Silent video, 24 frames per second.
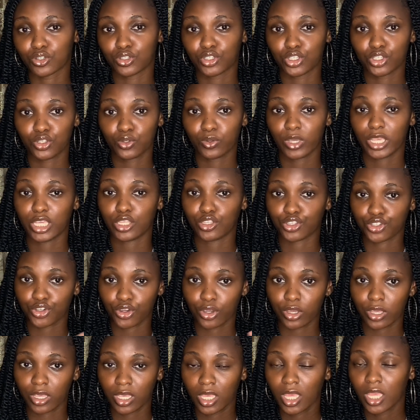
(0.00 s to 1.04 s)
Did you
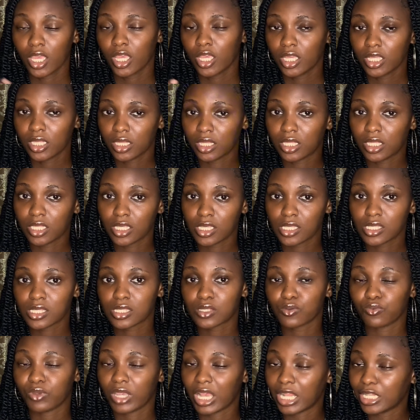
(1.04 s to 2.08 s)
enjoy this
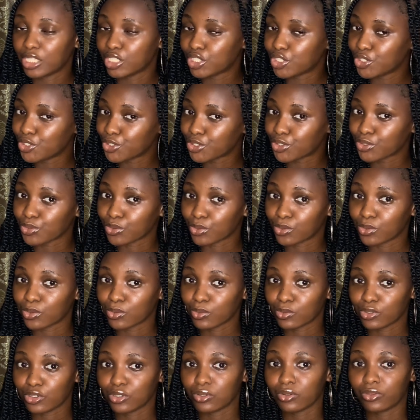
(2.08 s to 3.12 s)
reality show?
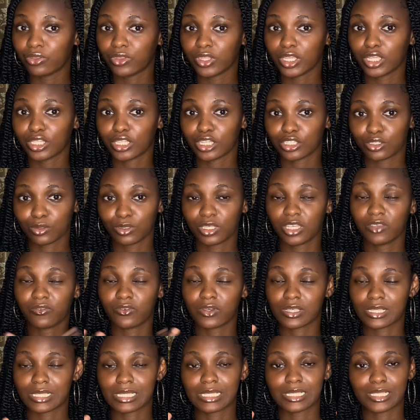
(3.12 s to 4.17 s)
Do you think they should give
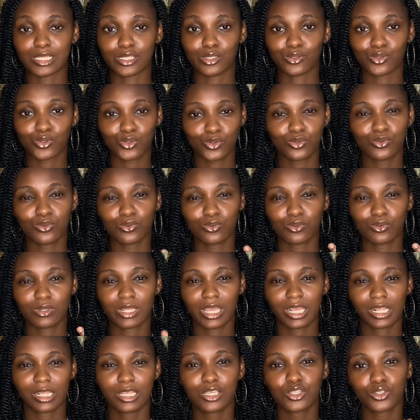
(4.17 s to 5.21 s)
us season 2? Like,
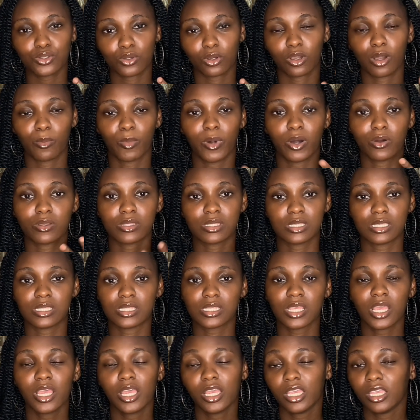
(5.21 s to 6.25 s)
let's talk about it.
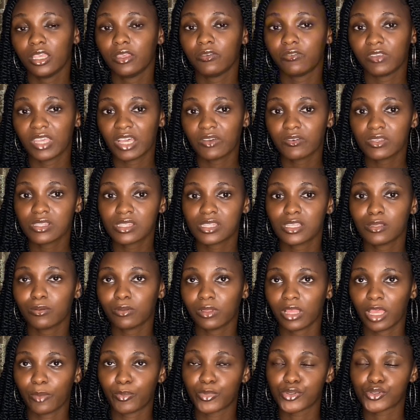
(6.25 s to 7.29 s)
If you haven't seen
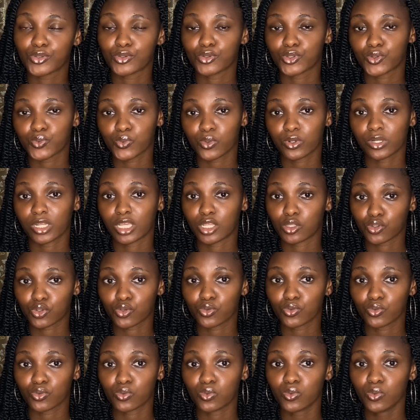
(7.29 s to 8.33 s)
episodes 1 and
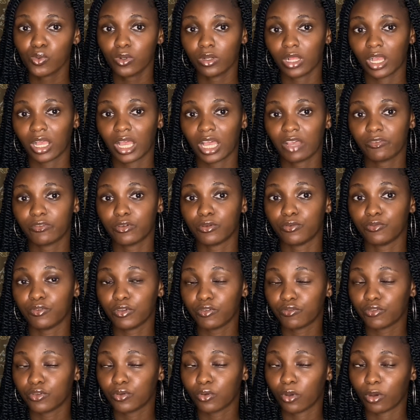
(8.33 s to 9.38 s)
2, I have a
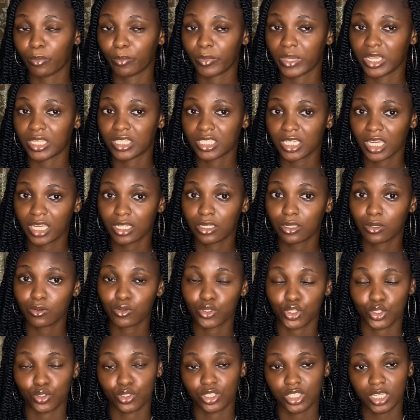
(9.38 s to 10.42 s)
review on my channel. You
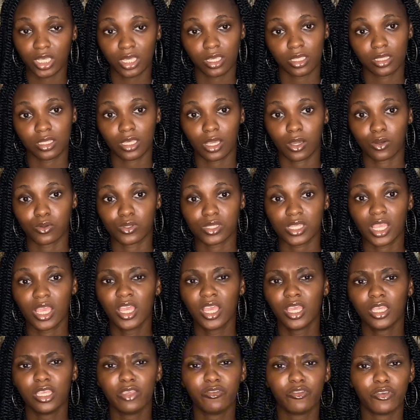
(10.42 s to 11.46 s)
should check it out.
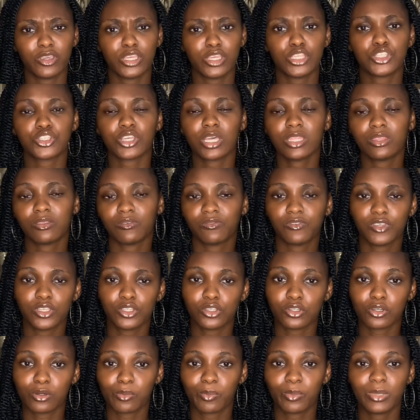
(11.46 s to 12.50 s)
If you enjoyed the
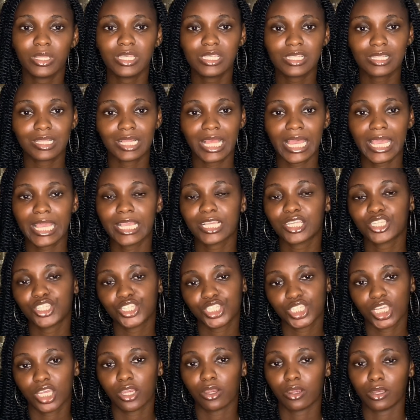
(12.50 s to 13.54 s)
video, please like,
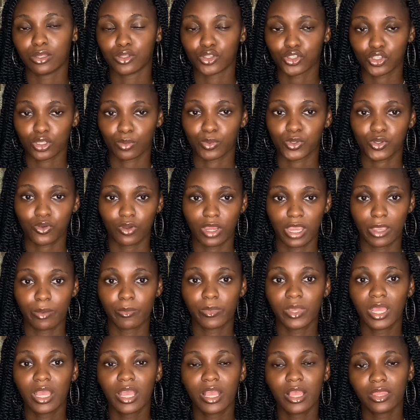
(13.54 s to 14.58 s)
share and subscribe.
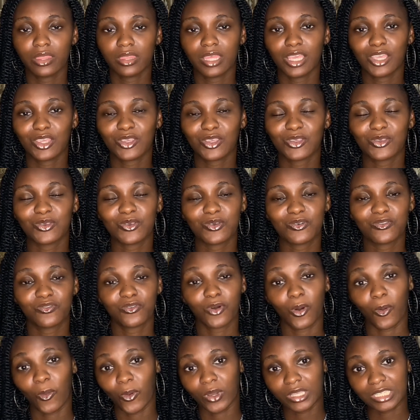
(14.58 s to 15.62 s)
Thank you for
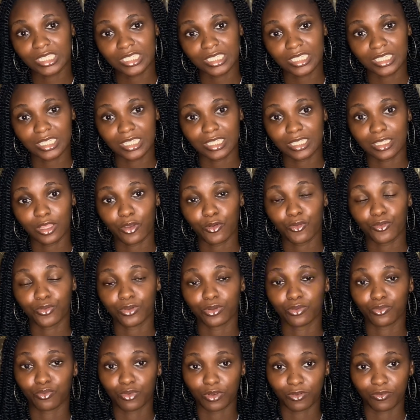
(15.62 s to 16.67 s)
watching the
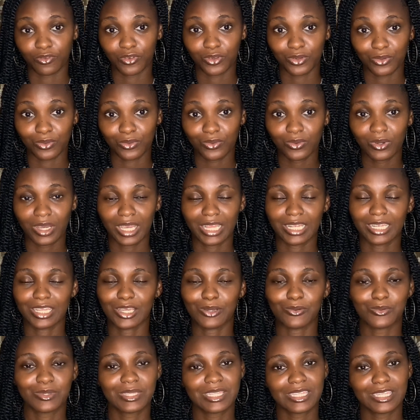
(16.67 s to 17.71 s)
review, and I
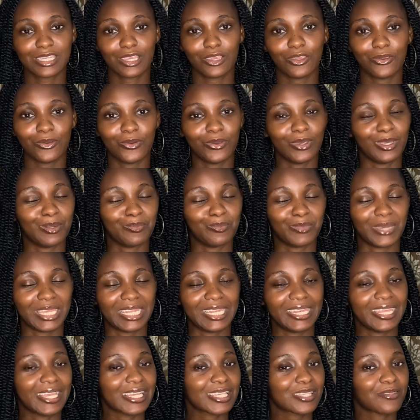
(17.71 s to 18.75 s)
will see you in
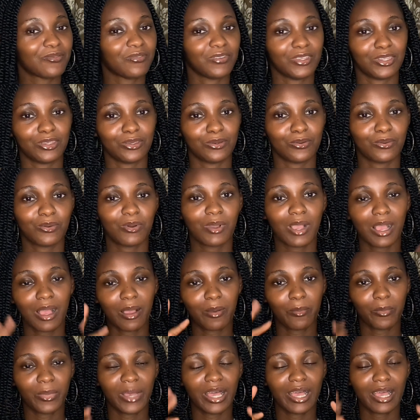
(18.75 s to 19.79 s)
my next video.
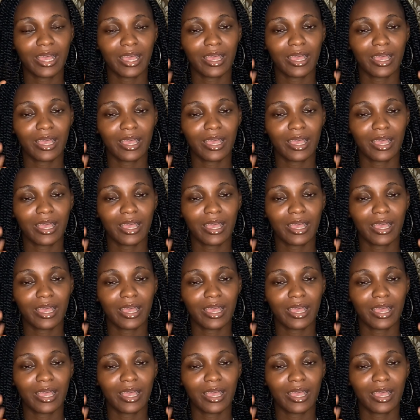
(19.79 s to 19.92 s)
Bye.